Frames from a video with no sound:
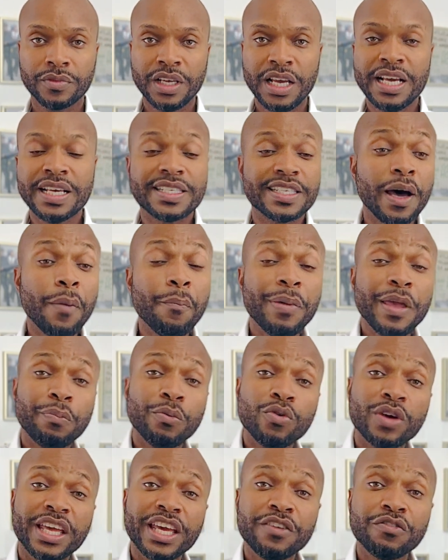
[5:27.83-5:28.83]
Some
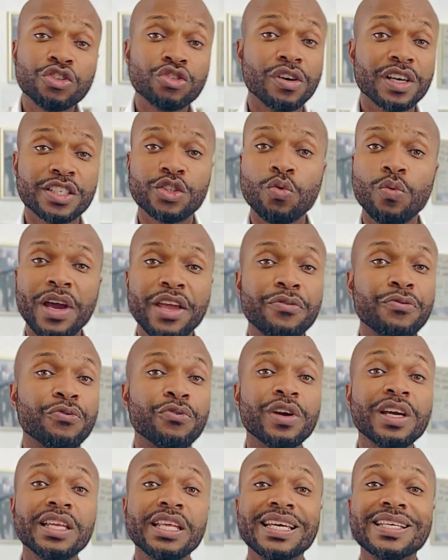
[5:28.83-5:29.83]
people give trust away
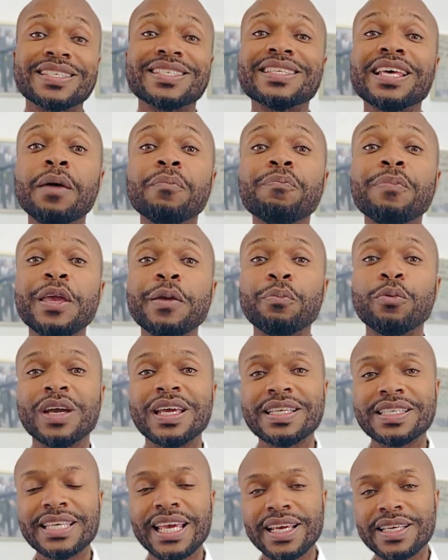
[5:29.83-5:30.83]
freely, and some people,
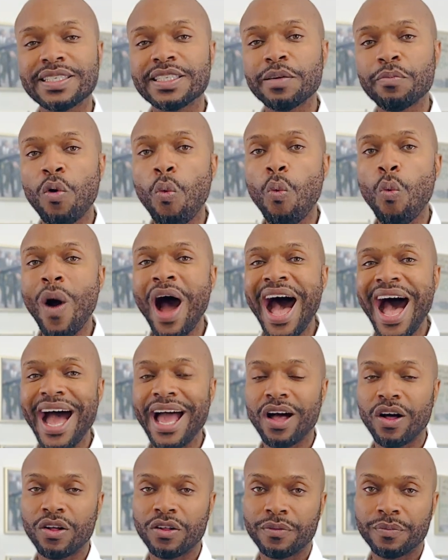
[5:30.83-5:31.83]
it takes them a
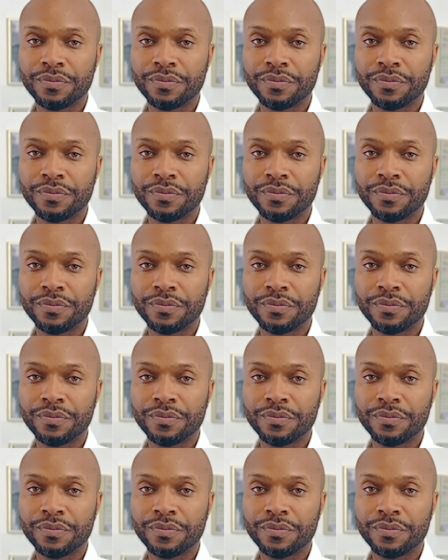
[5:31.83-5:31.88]
while